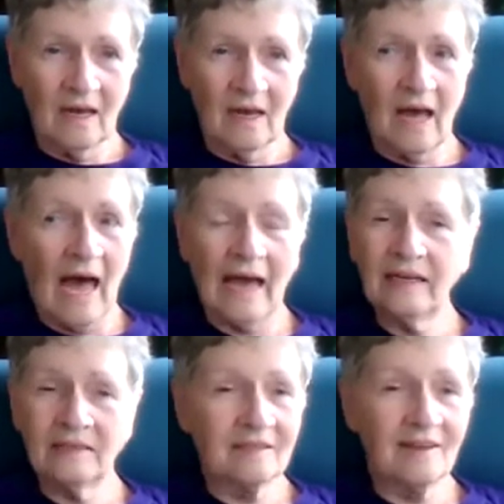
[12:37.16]

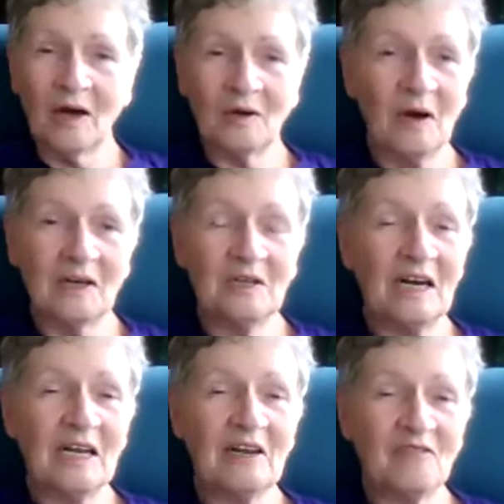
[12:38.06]
I did not want to
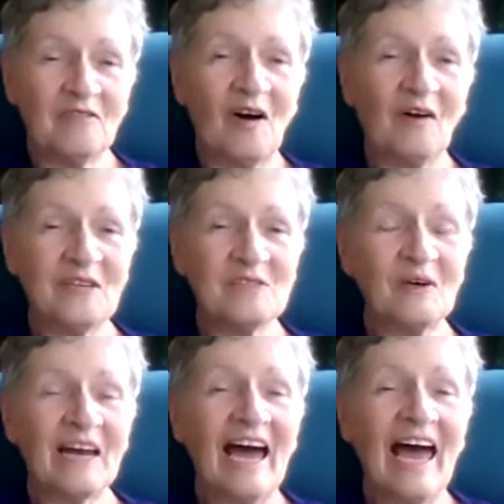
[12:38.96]
live all this,
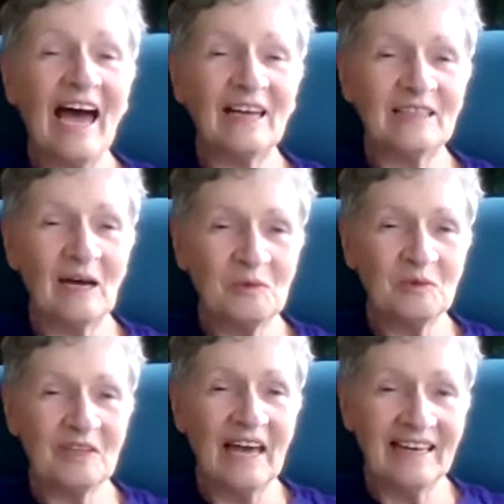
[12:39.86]
what I had up to
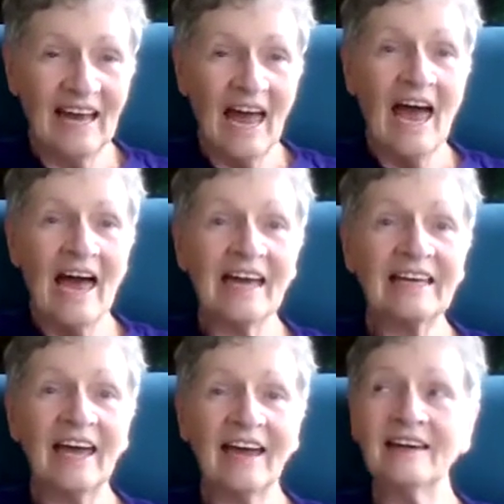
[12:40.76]
then,
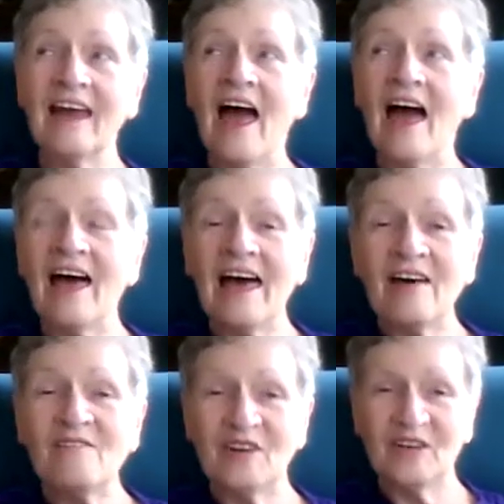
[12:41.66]
again,
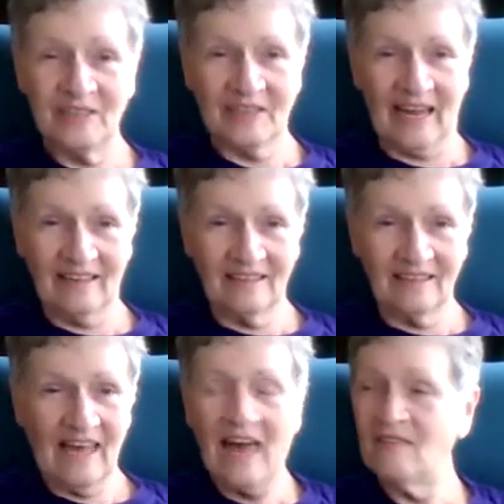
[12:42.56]
ever again,
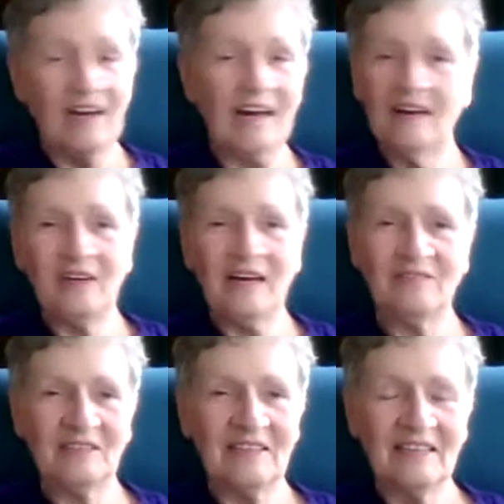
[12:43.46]

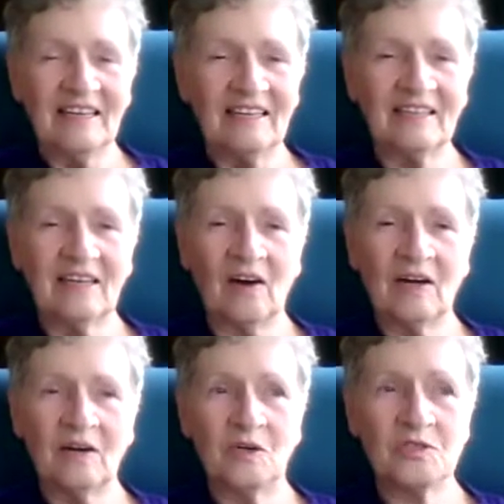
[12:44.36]
ever.
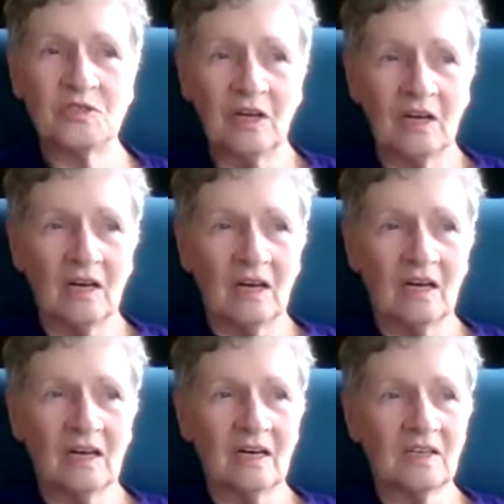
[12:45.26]
It was
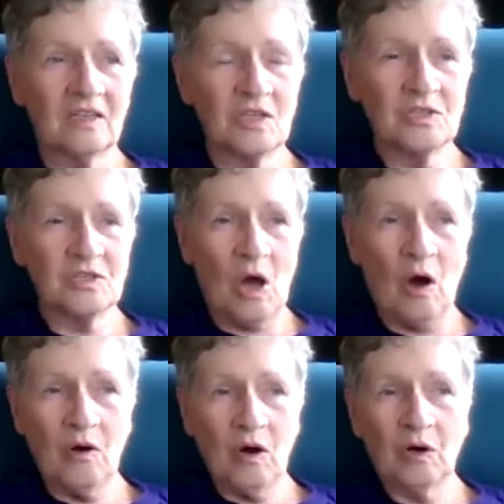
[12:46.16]
just
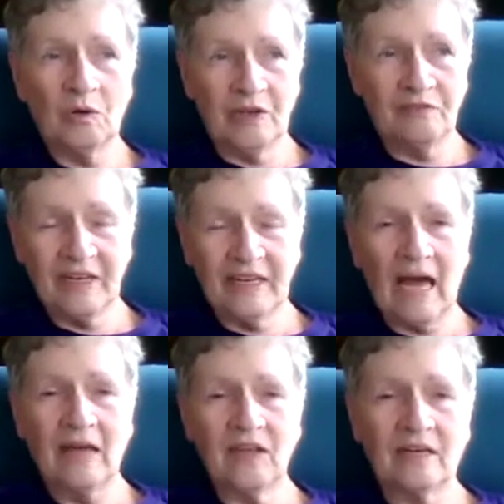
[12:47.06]
so
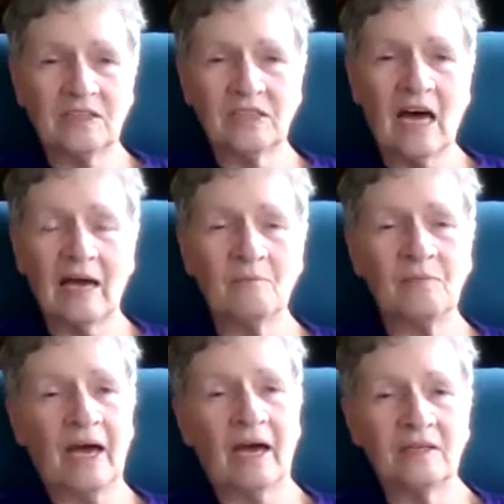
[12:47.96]
horrific at that time
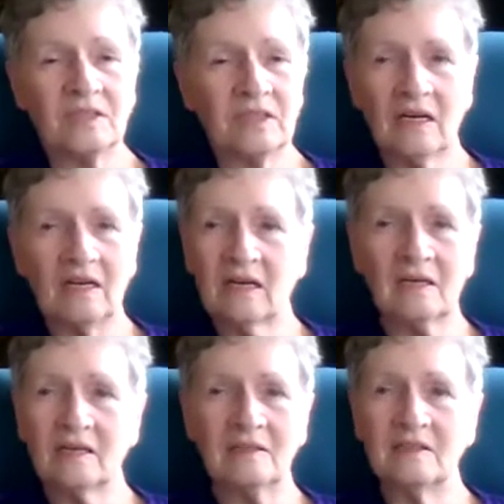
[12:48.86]
that
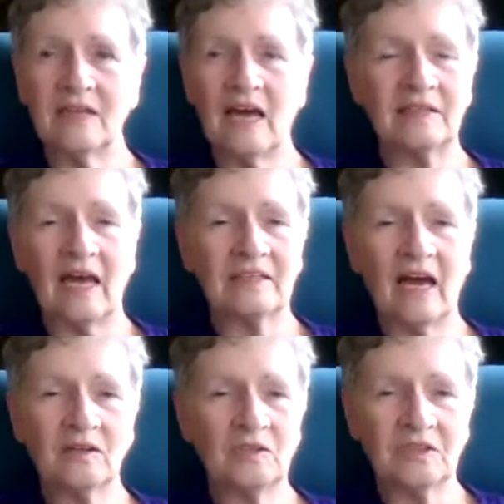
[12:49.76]

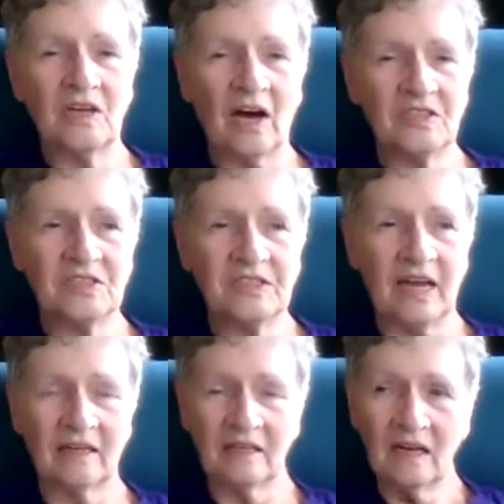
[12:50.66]
I could not
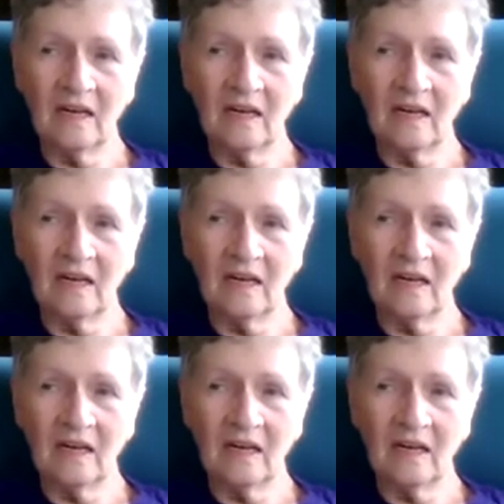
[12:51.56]
stand it.